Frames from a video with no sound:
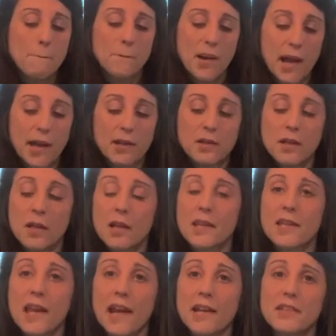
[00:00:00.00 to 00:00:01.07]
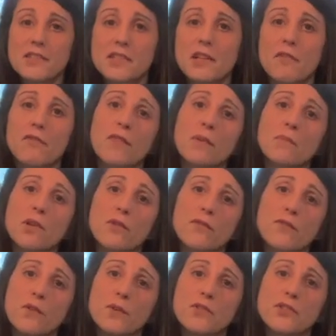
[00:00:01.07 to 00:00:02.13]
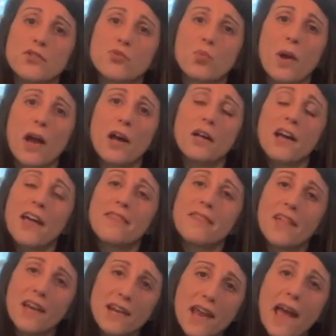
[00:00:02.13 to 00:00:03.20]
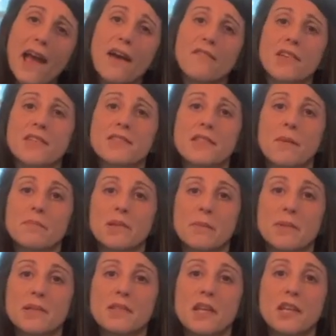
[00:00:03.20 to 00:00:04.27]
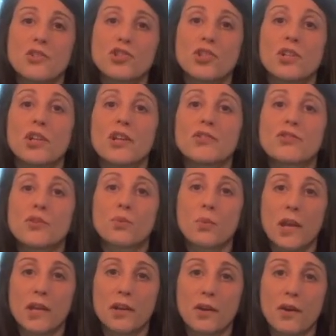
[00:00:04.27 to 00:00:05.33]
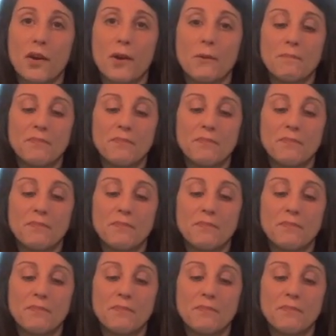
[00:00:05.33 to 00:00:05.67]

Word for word: But getting stuff from your foods as well and then having supplementation is the way to go.